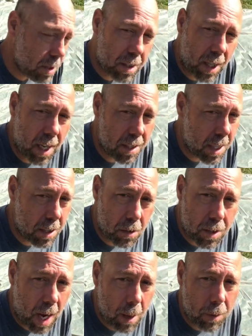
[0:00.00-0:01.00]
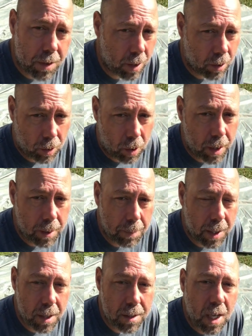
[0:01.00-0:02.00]
to kind of take your time with it and learn it,
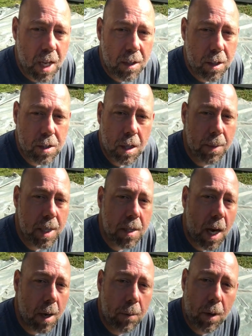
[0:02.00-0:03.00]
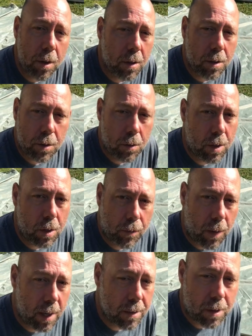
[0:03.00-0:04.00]
because there's going to be a time where you and your
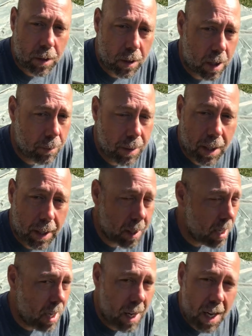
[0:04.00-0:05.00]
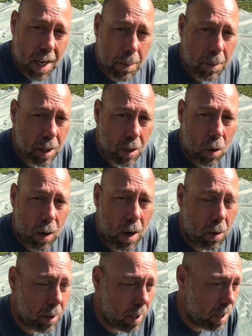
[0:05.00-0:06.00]
friends are going to be like, hey, I'm going to go
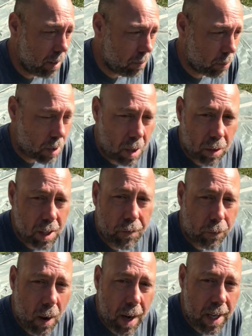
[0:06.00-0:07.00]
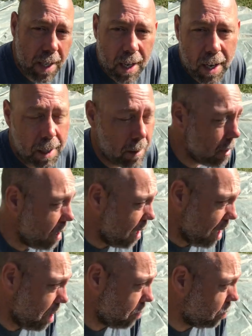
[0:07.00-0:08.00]
out and we're going to leave Friday night
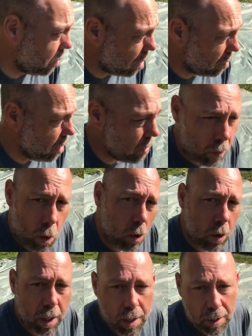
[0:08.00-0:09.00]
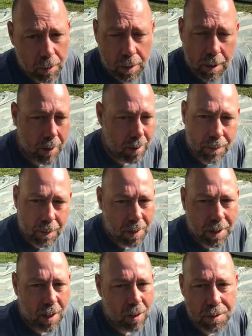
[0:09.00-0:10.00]
and we're going to leave early, and
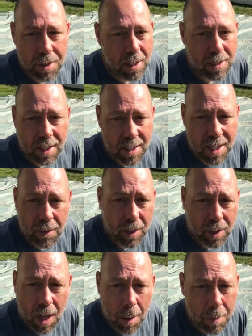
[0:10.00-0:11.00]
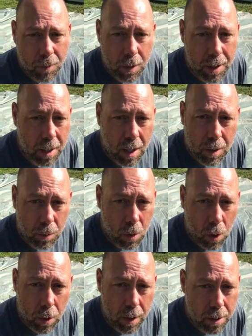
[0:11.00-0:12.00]
then all of a sudden it's like 7 o'clock before you get on the
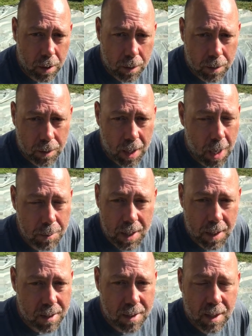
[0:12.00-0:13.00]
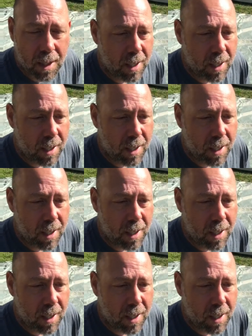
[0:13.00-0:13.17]
road and your campsite's